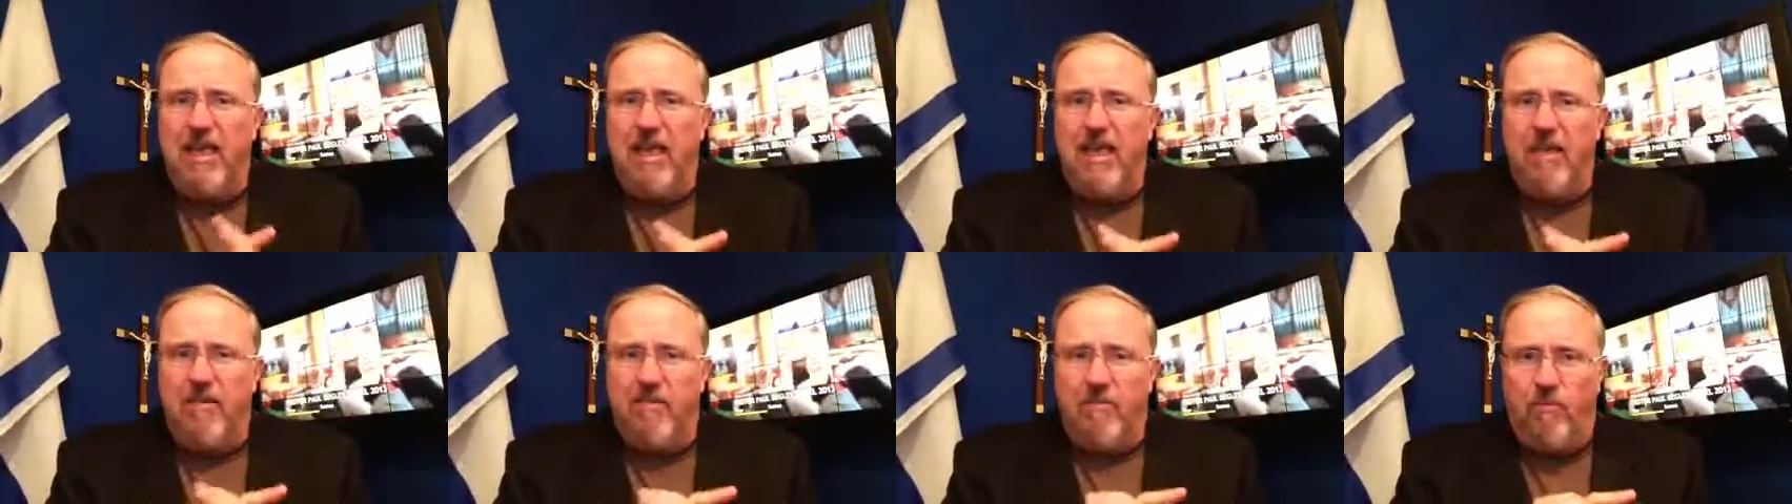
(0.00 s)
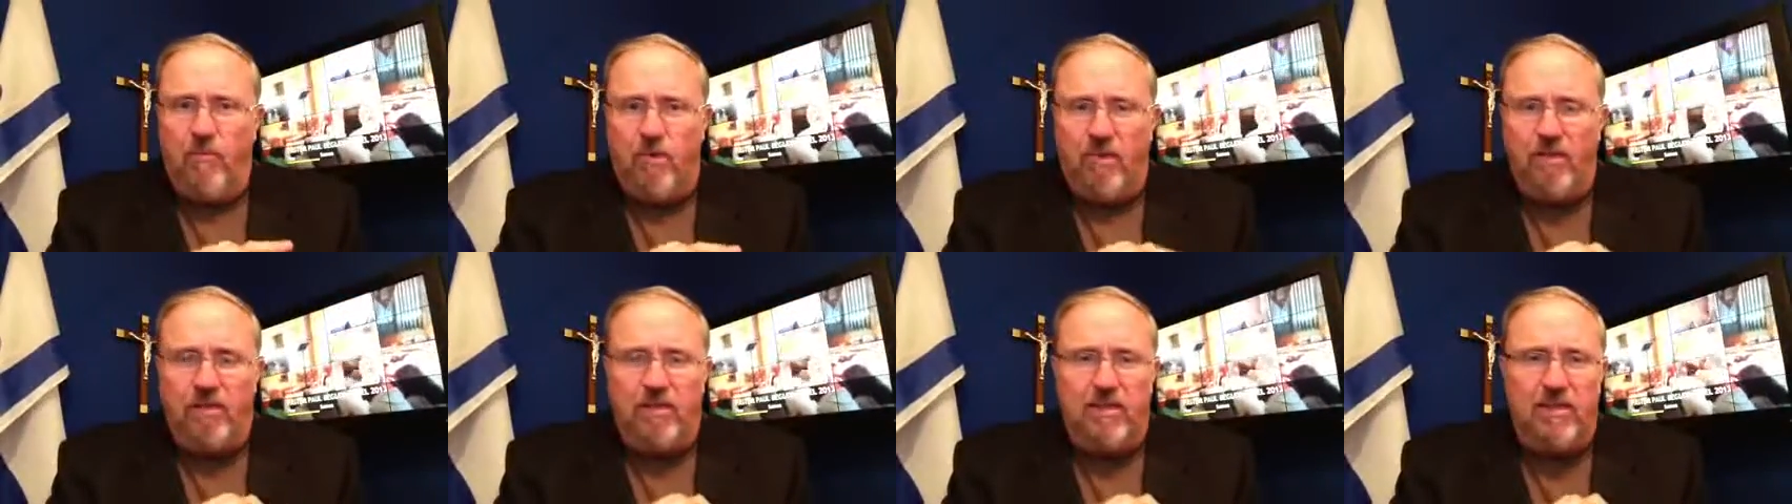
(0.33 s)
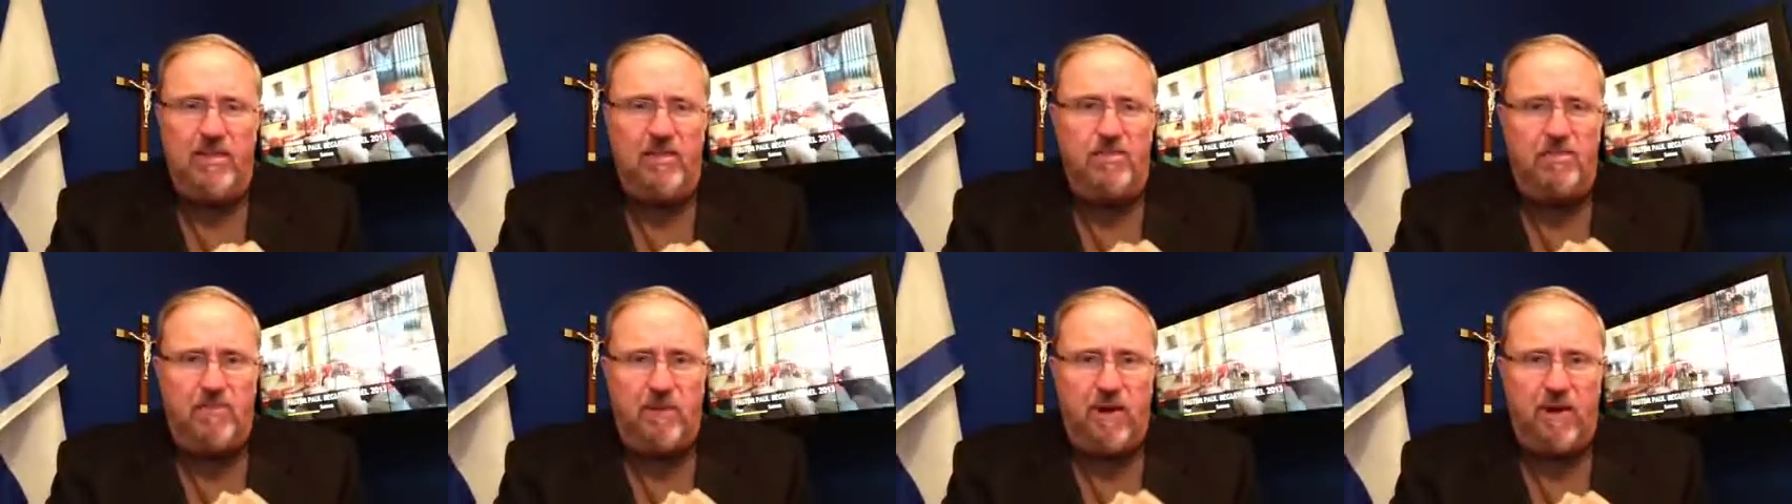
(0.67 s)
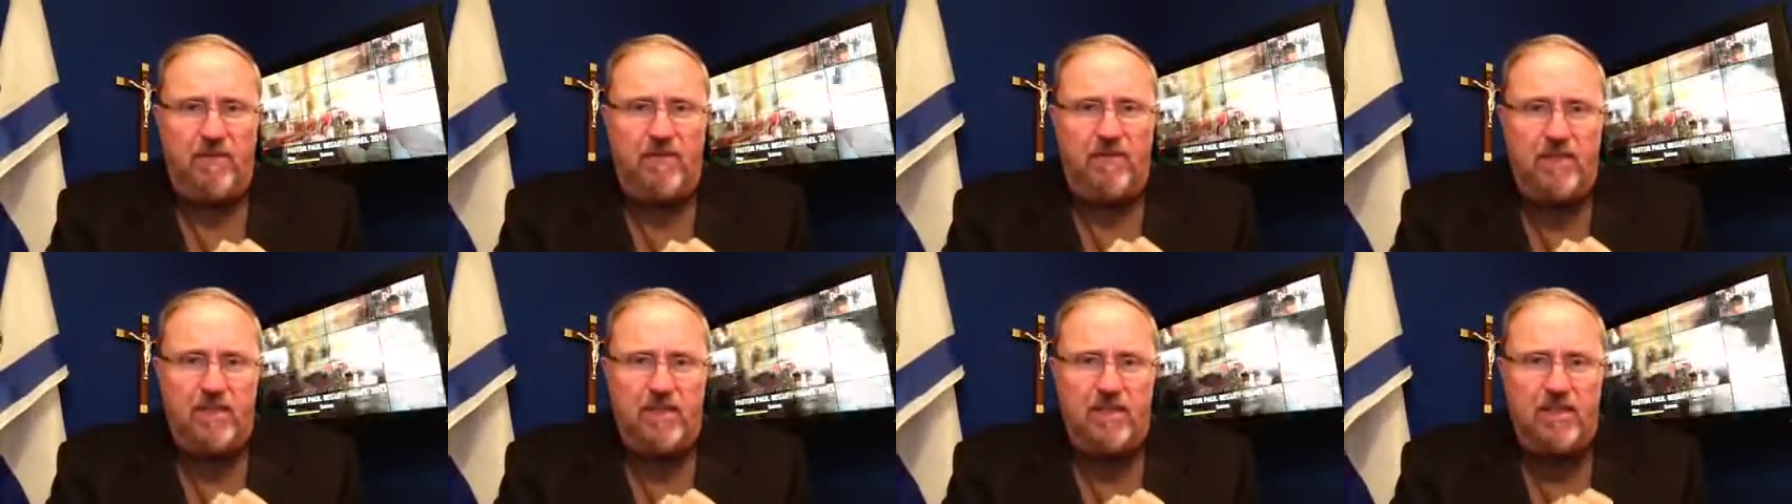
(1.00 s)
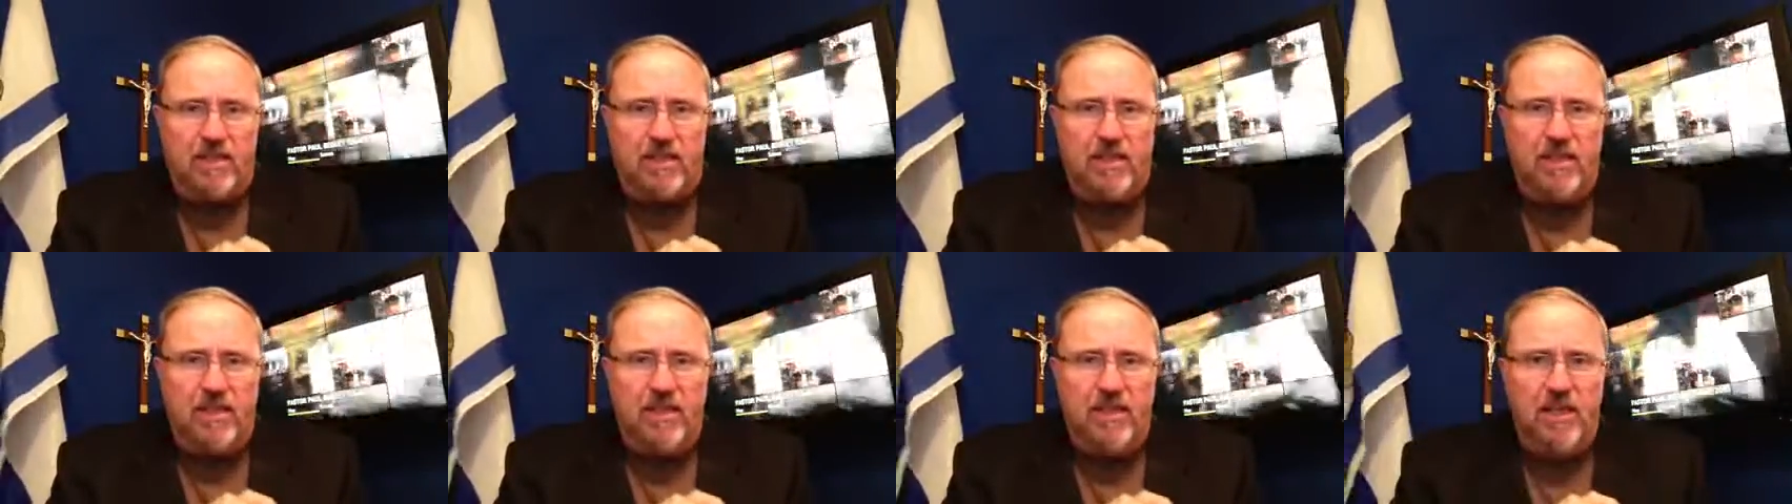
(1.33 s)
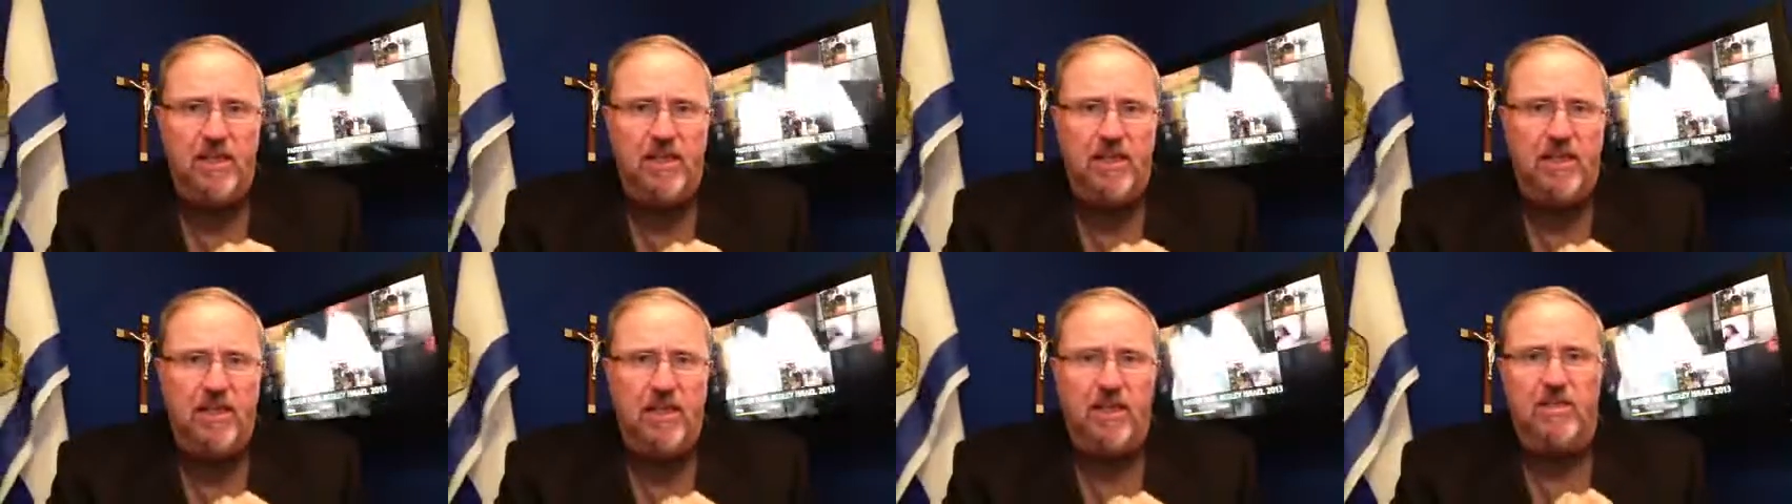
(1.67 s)
and what this prophecy
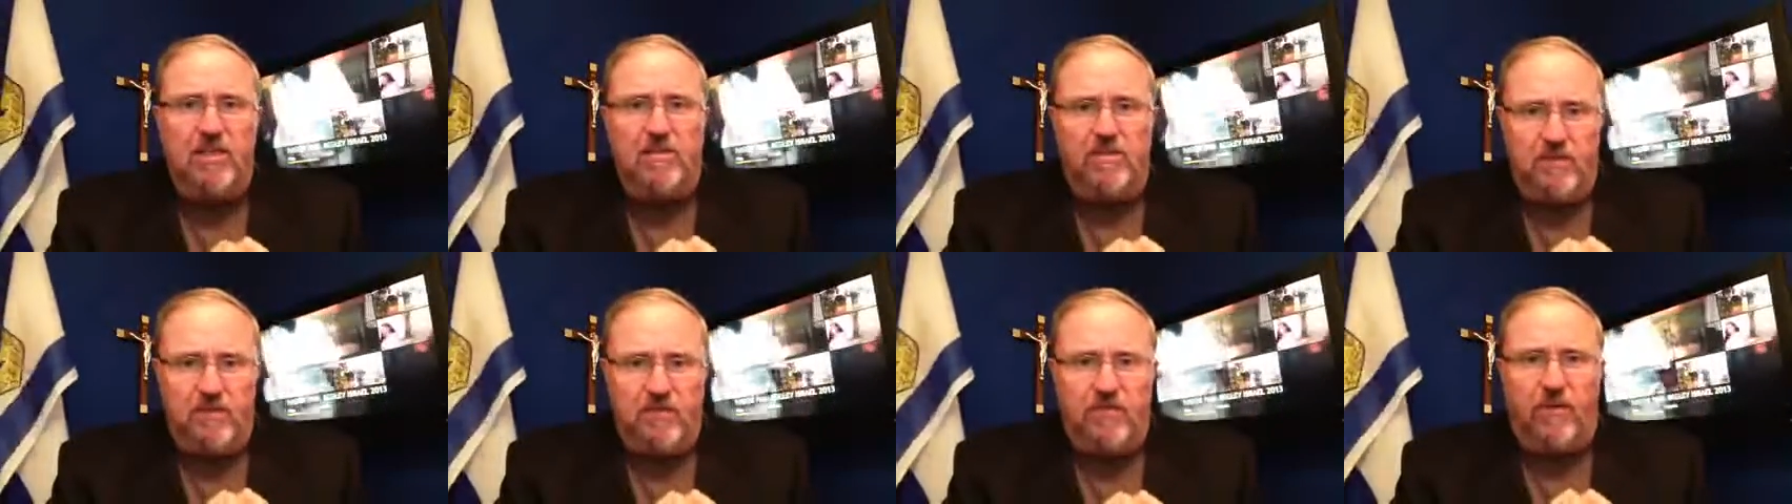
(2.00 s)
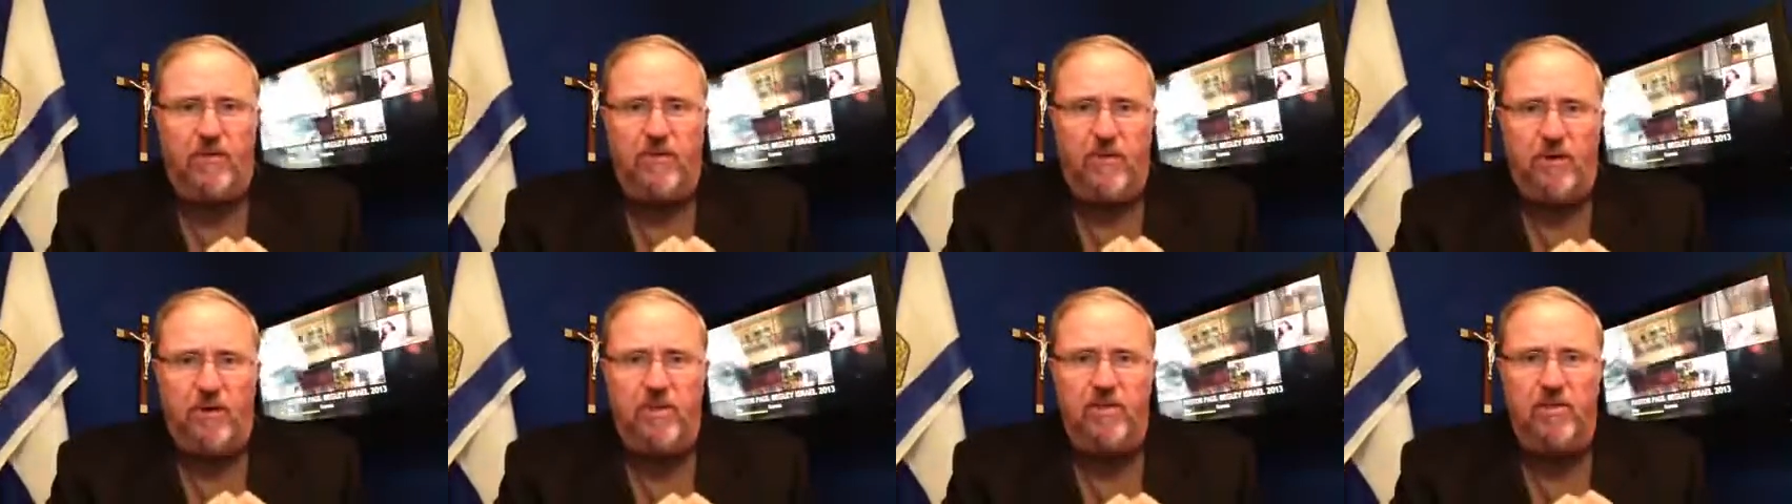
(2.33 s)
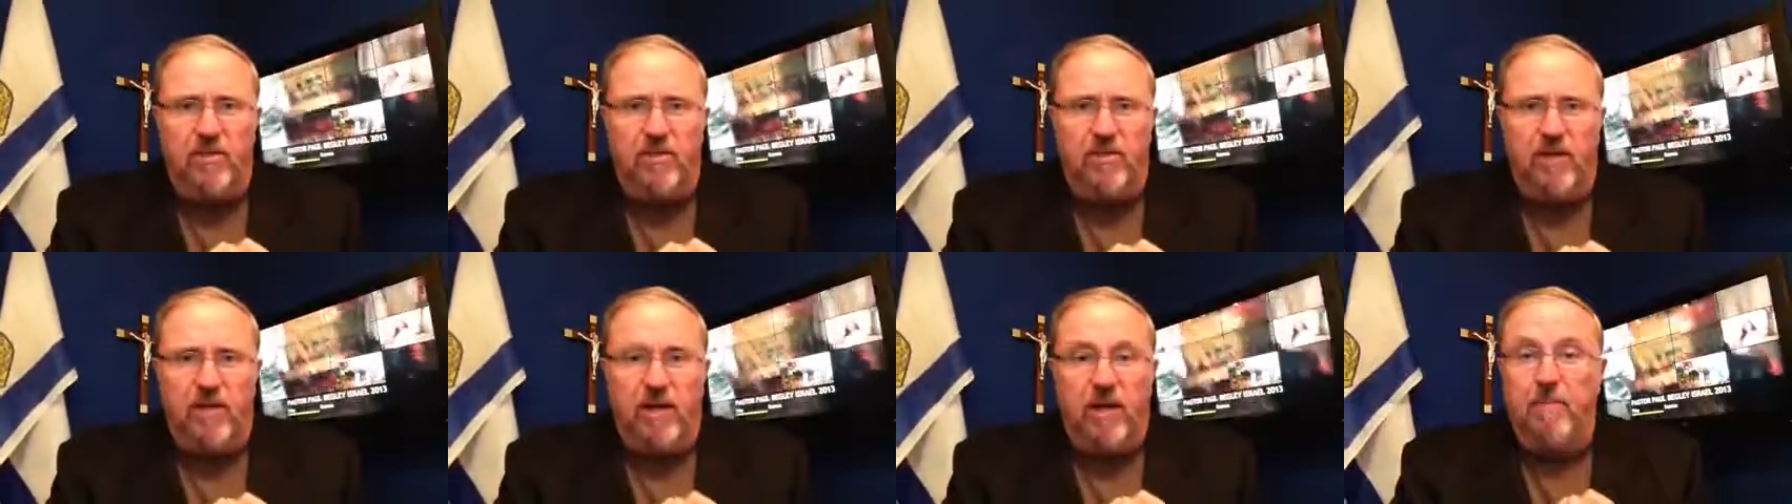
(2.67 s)
is referring to.